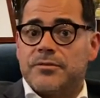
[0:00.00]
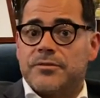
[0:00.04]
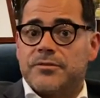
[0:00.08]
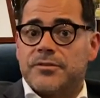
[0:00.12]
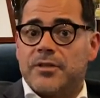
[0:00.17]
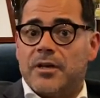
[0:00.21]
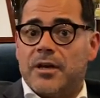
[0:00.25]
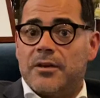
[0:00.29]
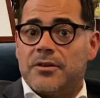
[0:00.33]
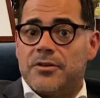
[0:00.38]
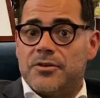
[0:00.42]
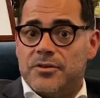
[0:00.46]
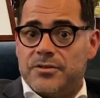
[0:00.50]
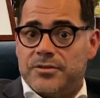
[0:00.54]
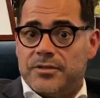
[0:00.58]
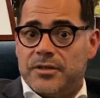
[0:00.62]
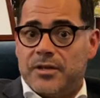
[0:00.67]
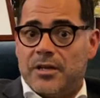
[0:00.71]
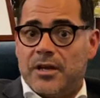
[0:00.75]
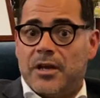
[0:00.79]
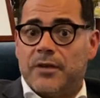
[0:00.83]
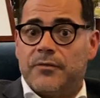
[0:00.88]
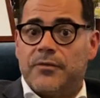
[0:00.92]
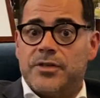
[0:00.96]
start
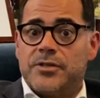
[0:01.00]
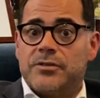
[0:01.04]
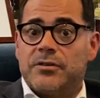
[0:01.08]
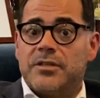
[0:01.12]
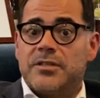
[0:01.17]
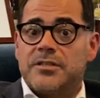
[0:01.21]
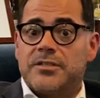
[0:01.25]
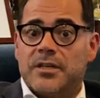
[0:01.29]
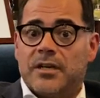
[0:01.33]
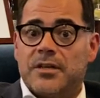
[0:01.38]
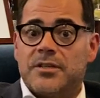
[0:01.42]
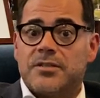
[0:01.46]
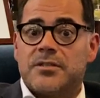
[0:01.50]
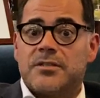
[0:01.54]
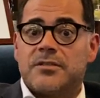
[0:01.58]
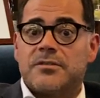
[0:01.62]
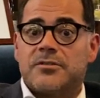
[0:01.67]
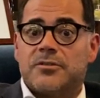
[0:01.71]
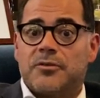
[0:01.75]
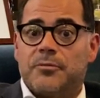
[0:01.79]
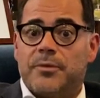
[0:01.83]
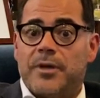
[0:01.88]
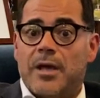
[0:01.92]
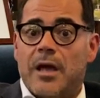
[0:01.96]
using artificial intelligence
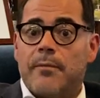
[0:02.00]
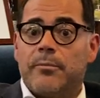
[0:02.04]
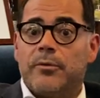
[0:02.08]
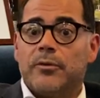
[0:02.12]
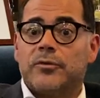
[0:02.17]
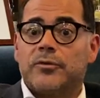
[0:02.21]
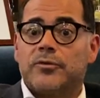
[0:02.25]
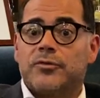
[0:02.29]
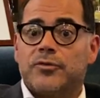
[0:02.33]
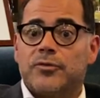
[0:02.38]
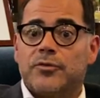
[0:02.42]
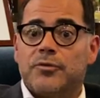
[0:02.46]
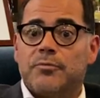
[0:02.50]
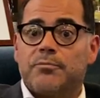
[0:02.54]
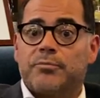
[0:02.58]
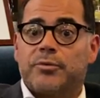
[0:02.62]
to be able to